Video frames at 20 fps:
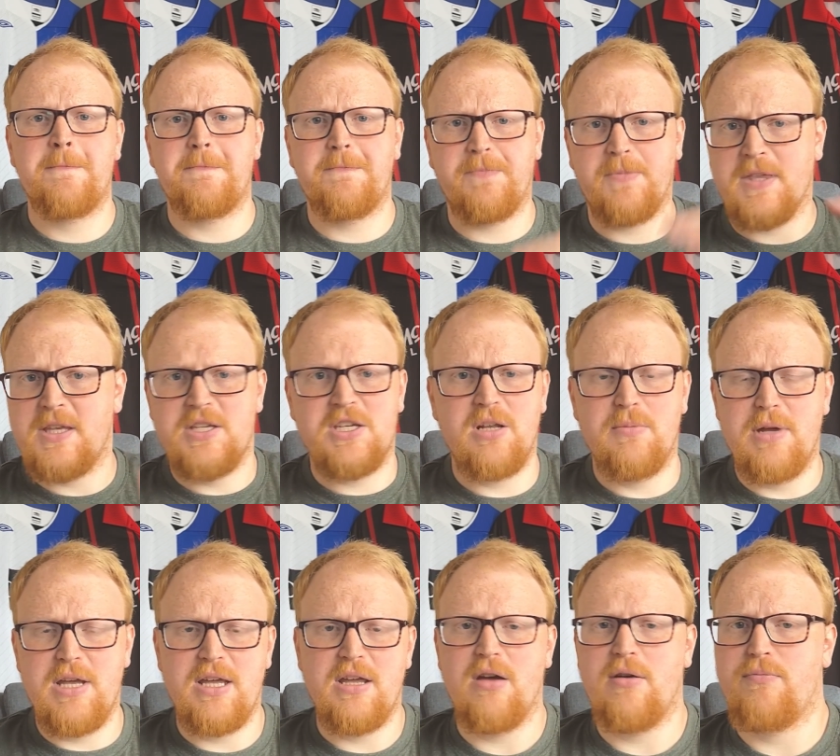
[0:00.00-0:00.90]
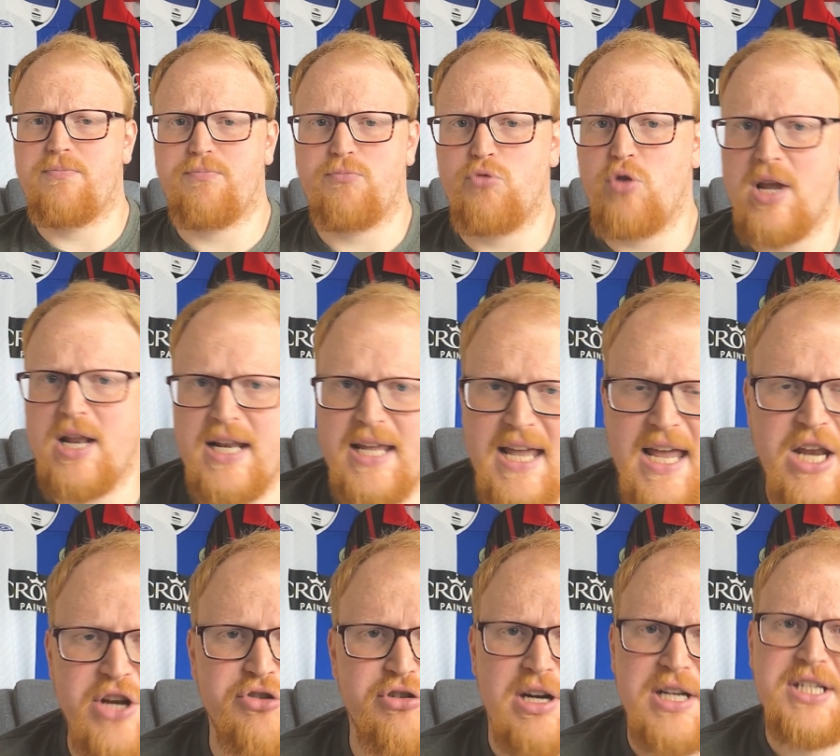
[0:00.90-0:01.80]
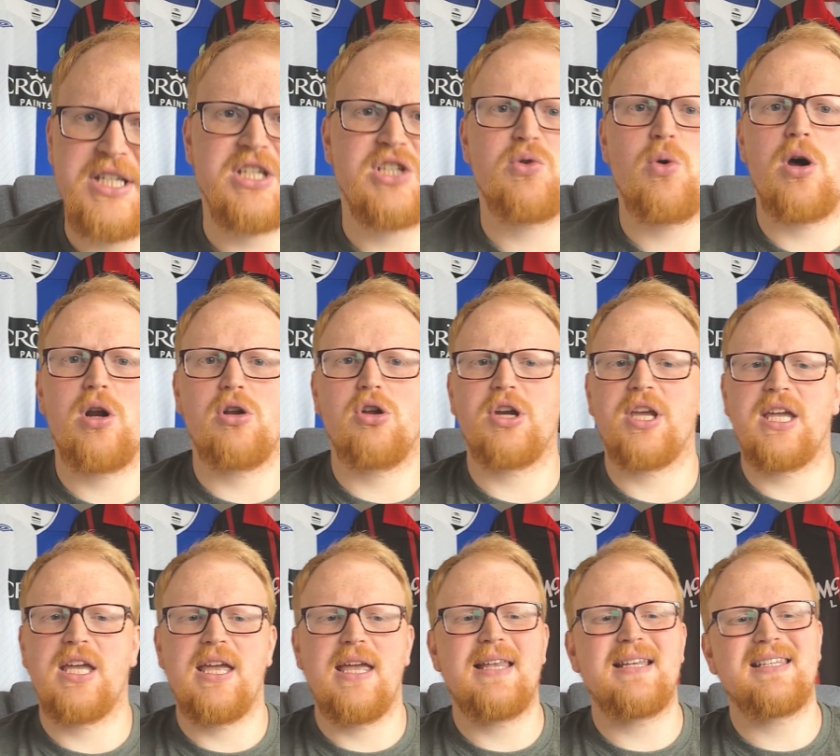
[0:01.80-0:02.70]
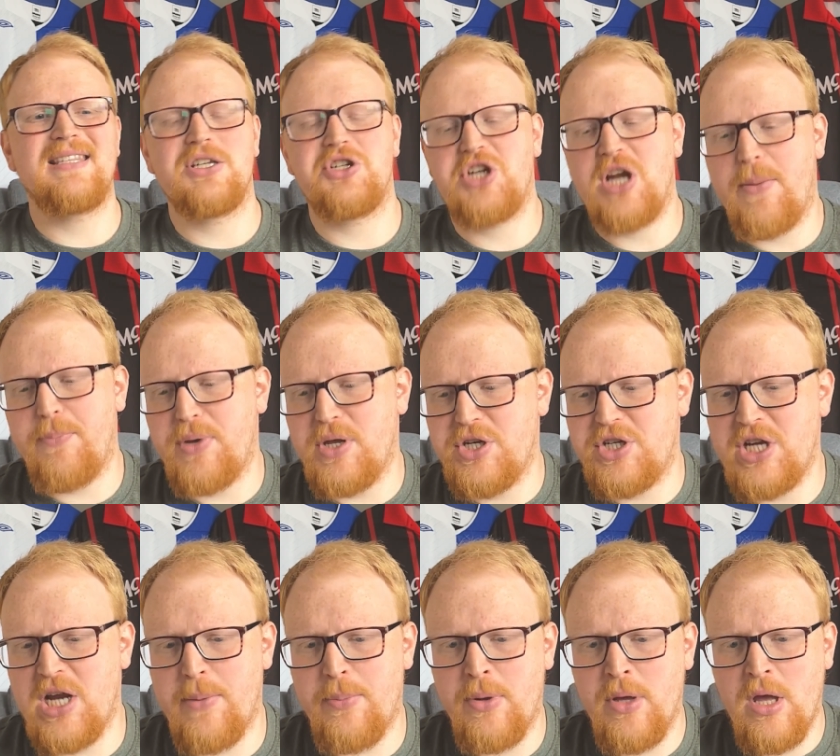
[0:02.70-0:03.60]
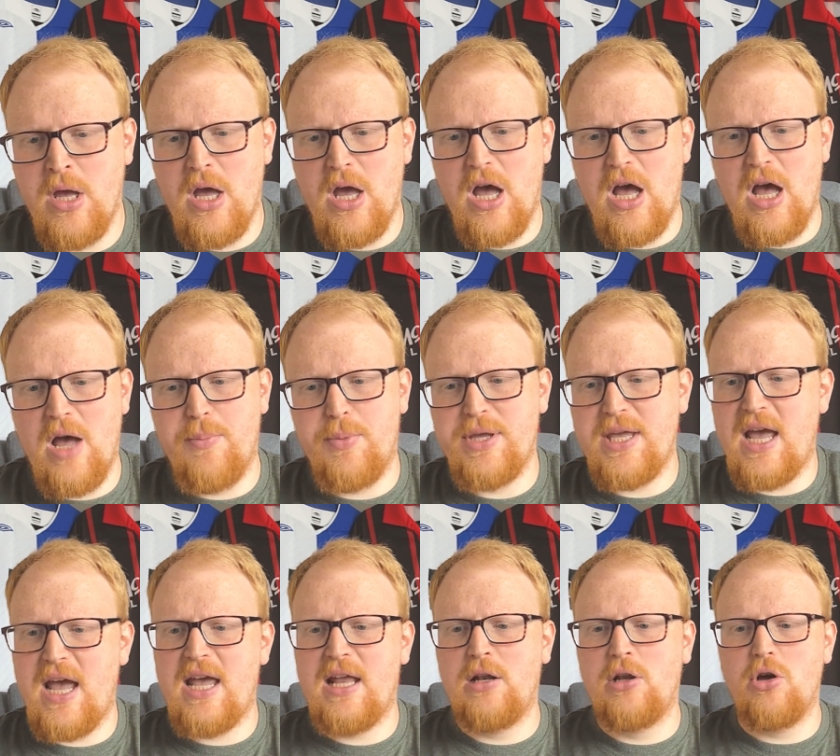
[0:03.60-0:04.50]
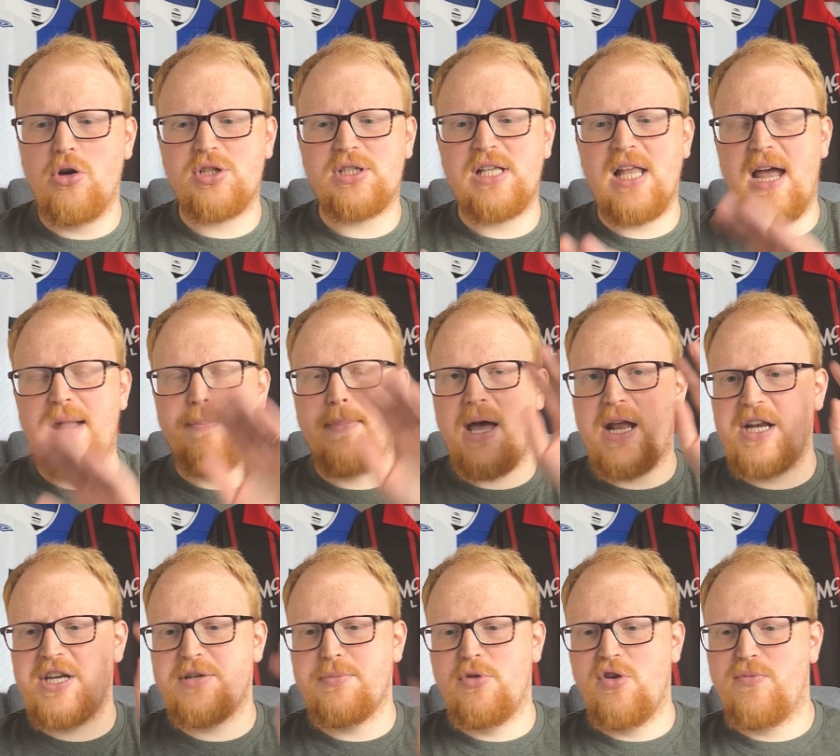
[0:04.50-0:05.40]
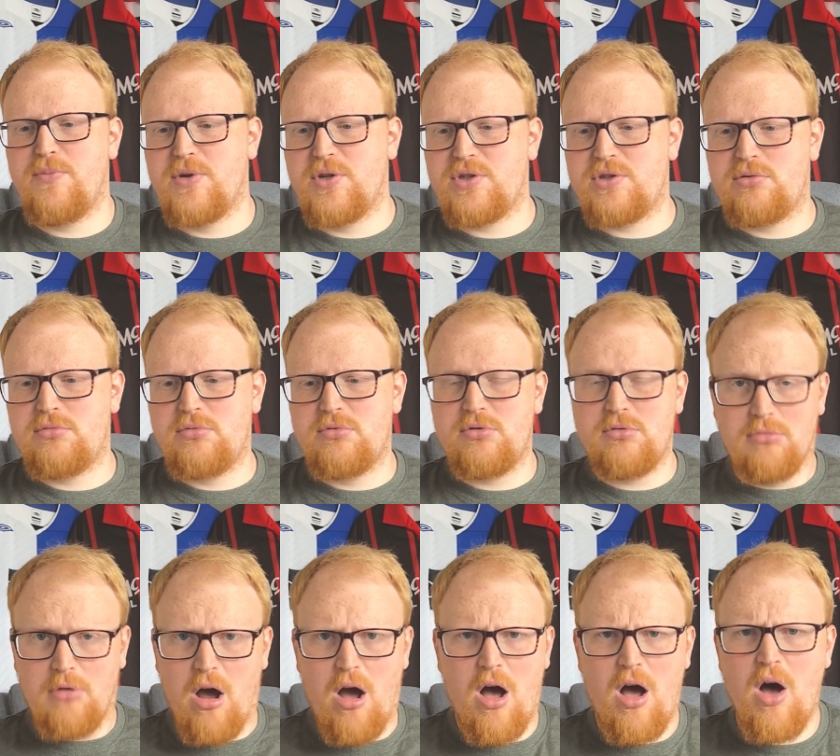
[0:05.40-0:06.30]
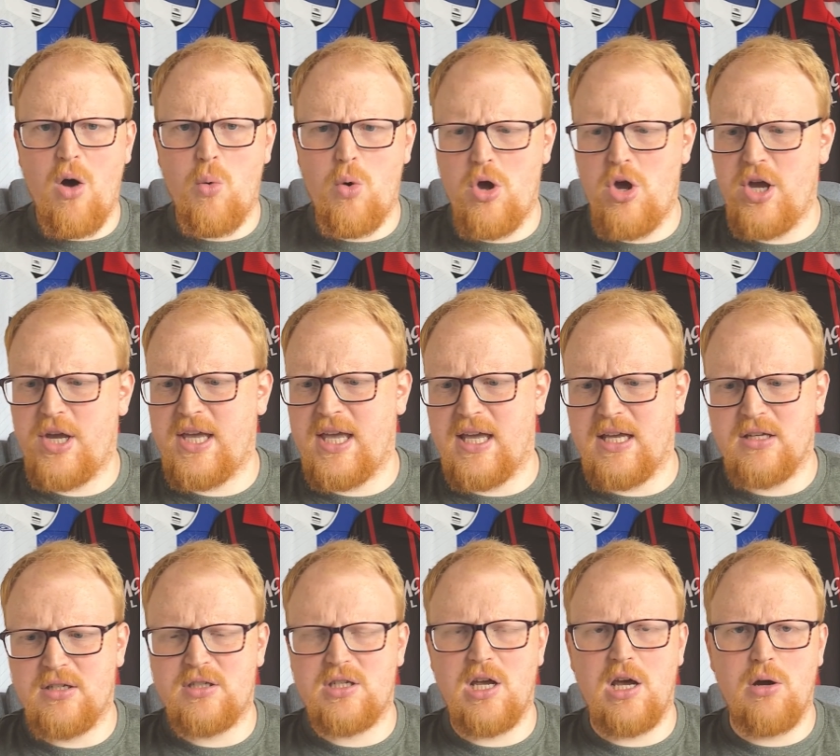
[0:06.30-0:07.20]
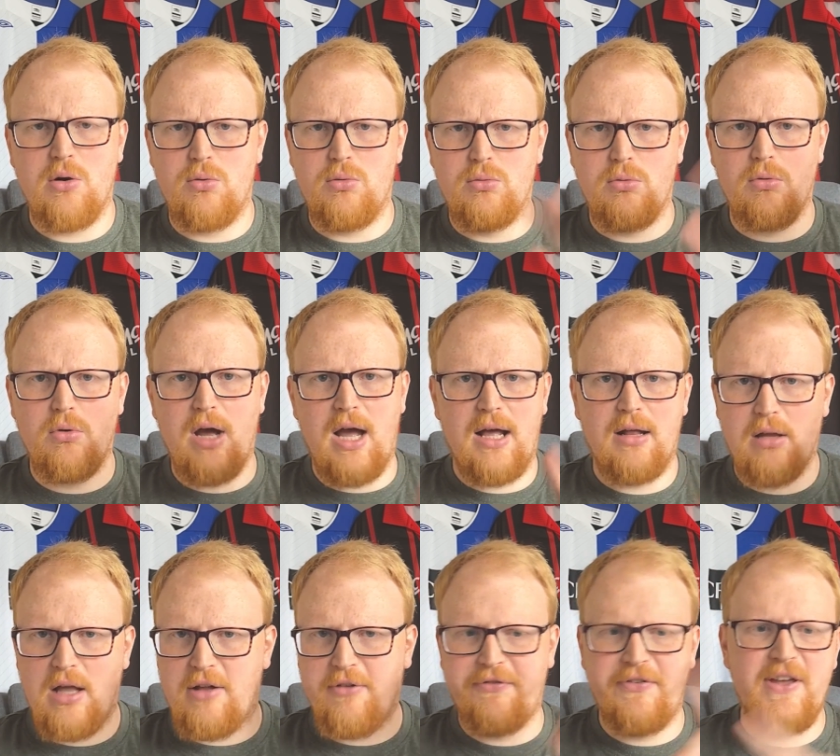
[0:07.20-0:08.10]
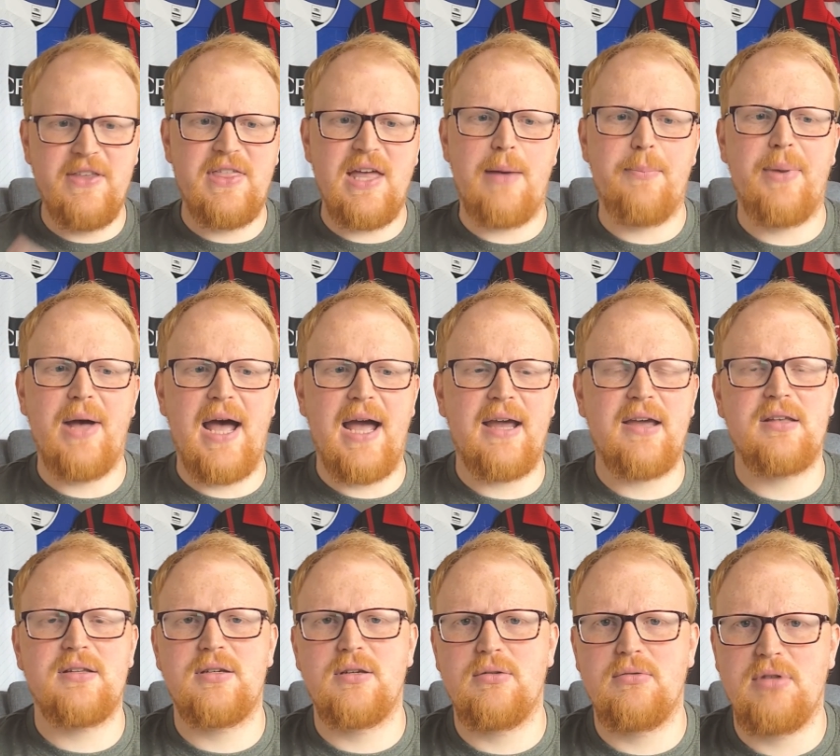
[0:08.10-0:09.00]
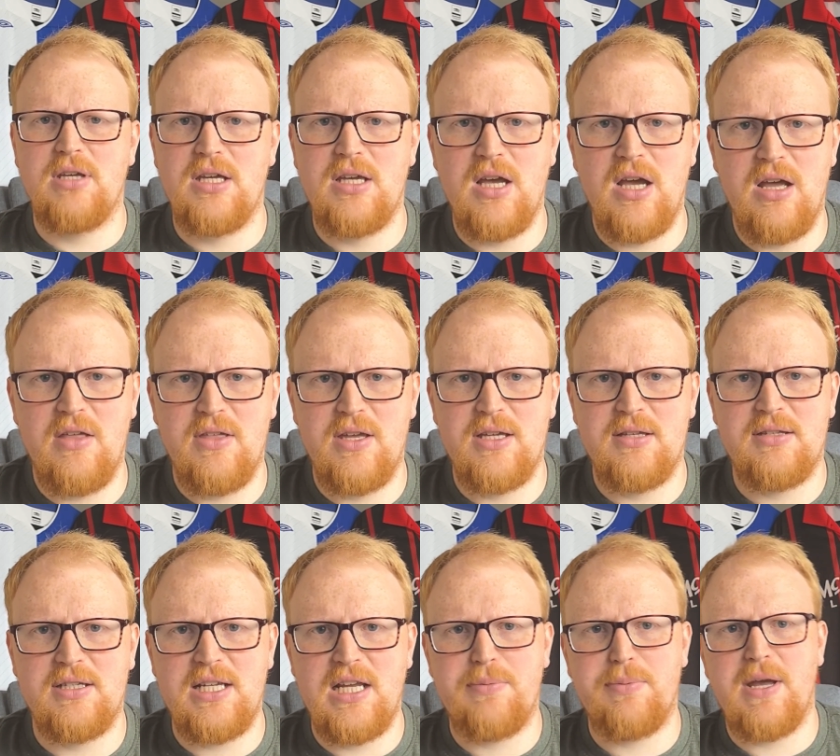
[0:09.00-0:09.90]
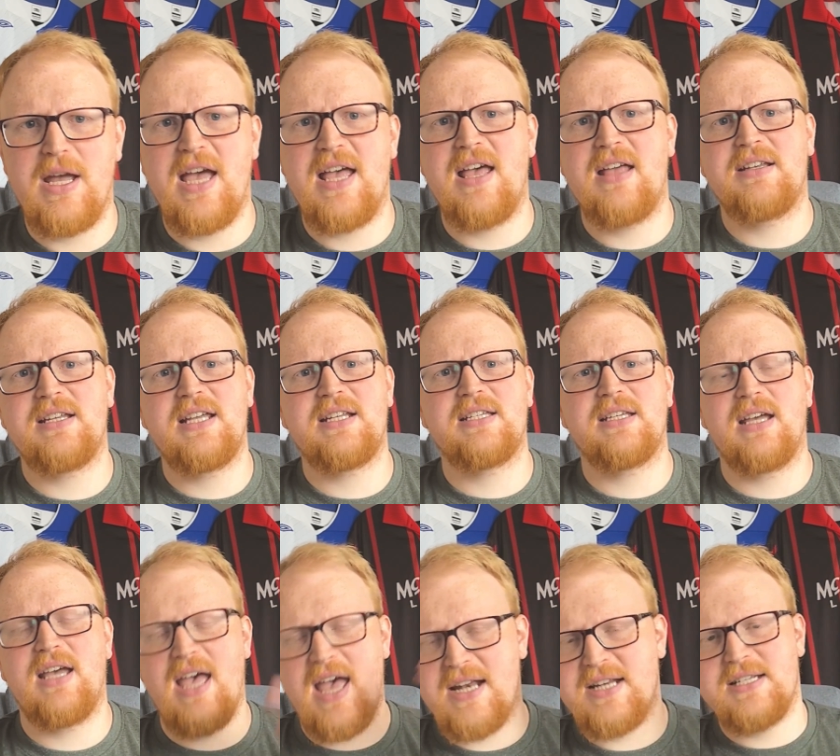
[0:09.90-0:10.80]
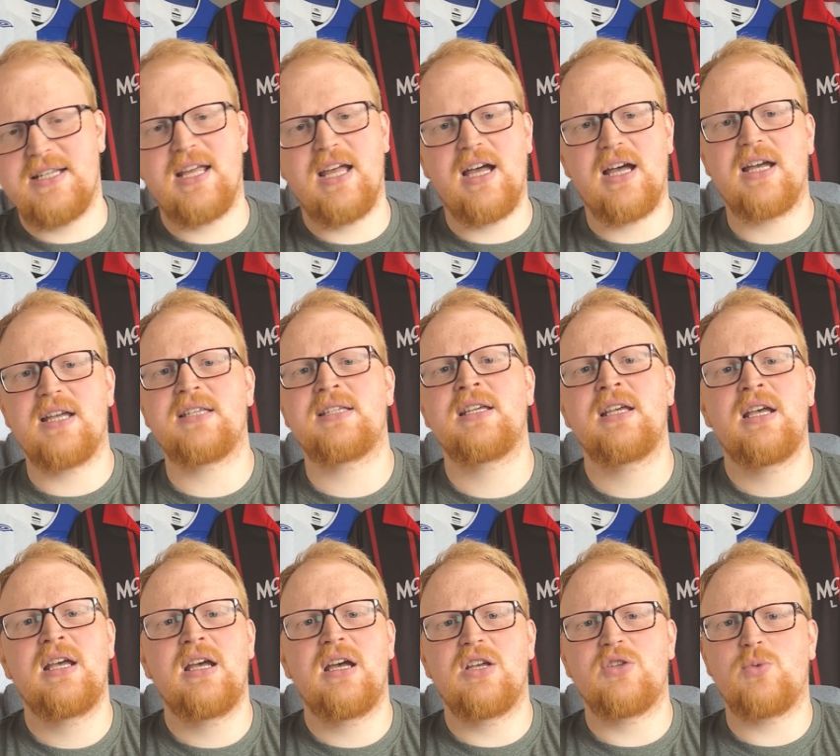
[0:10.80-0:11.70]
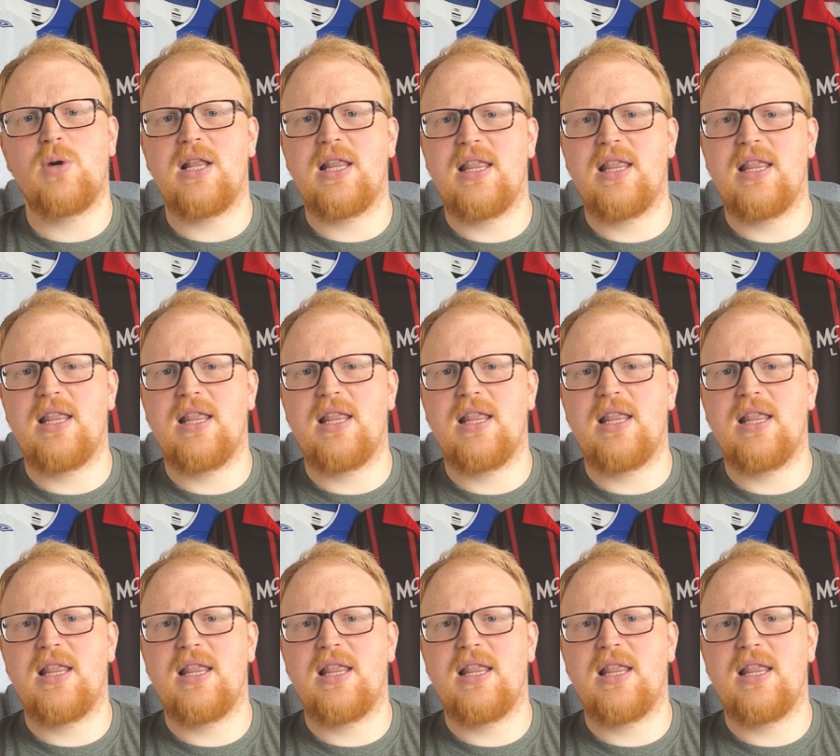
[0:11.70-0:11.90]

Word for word: it's going to be a really interesting squad looking into the championship. Uh, but yeah, it looks like manager movements are working, so I'll, I'll feed that back to the uh, the, the data, data editor guys as well and